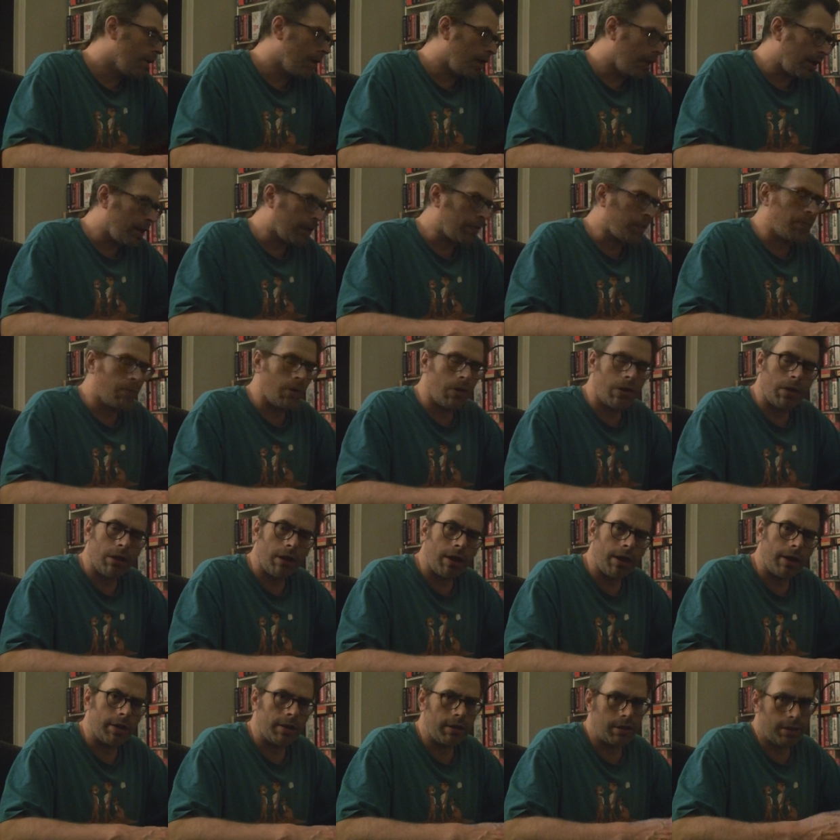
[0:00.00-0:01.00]
It's more
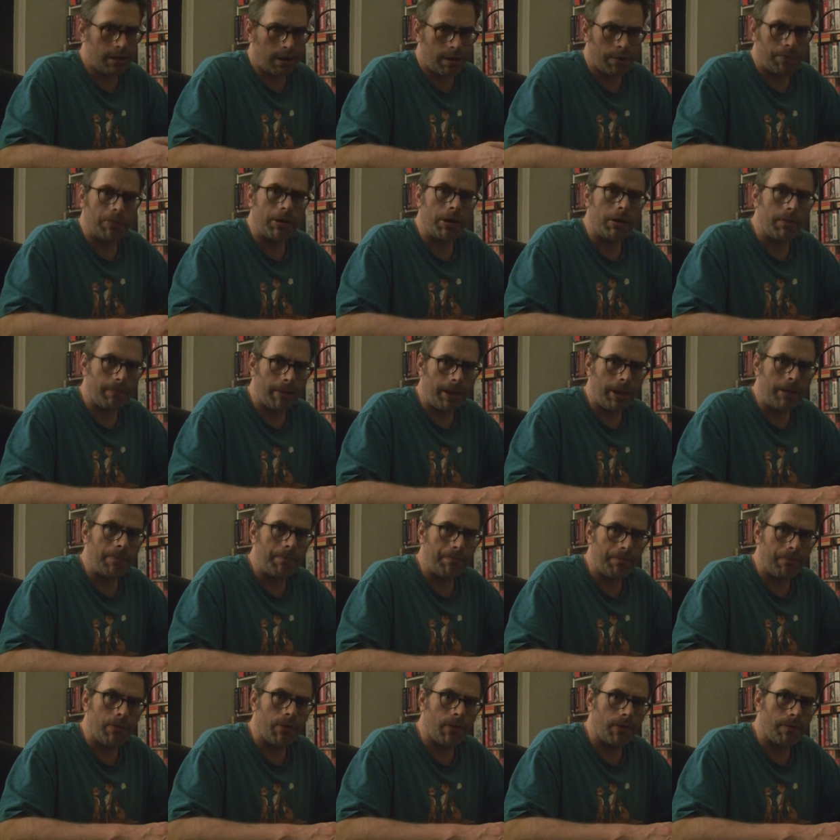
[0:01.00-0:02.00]
likely that I'm going to make
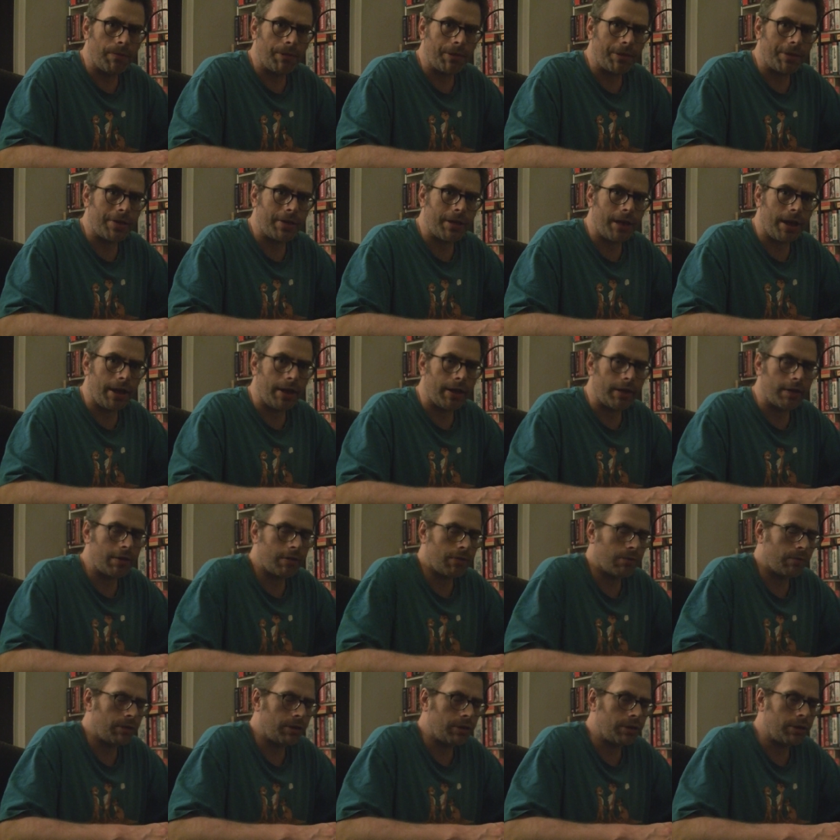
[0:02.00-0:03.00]
more
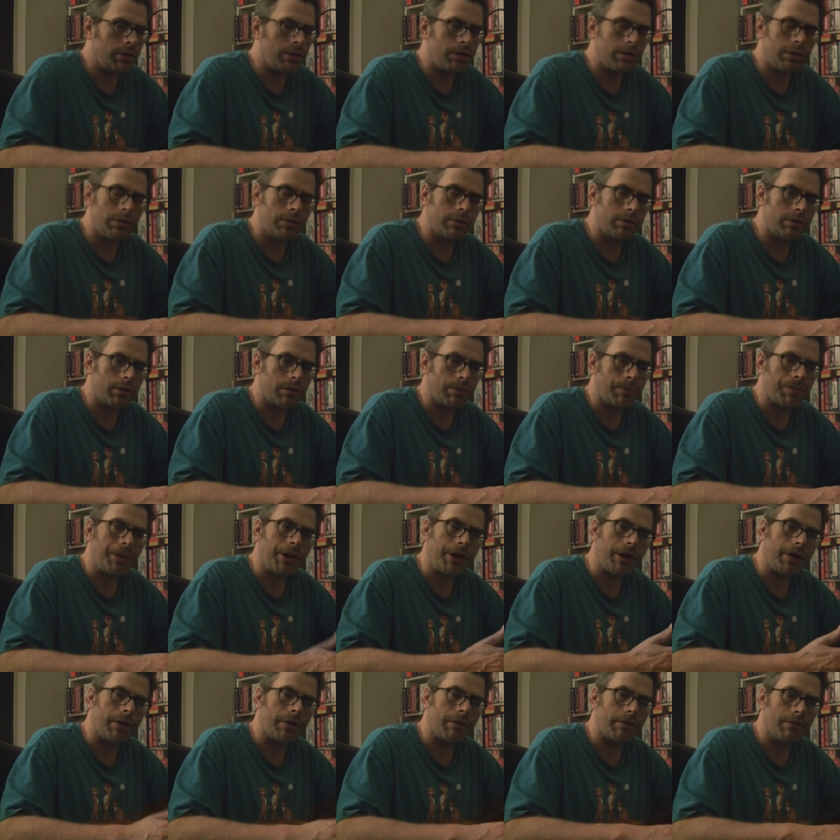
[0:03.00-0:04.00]
mistakes, which is something